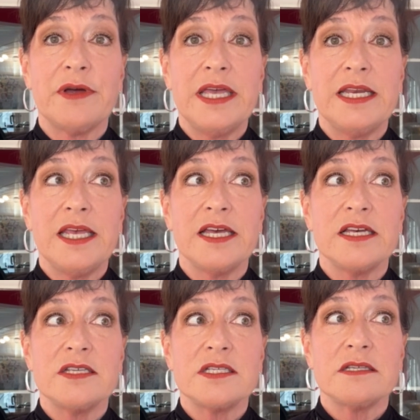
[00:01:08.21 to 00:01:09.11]
it
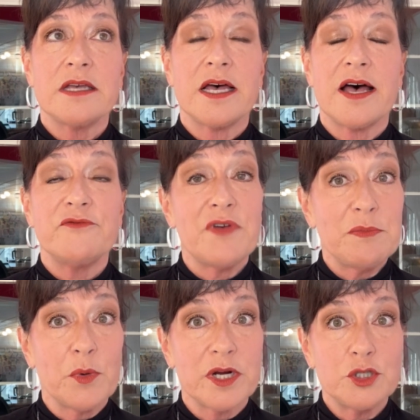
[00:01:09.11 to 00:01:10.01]
is
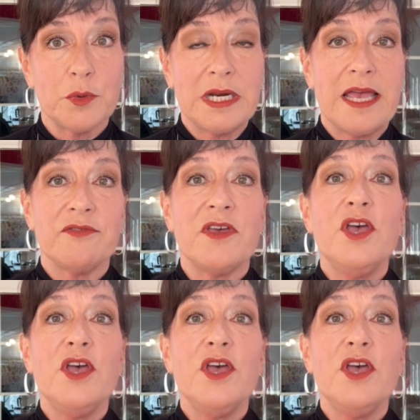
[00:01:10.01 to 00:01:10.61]
February 20th.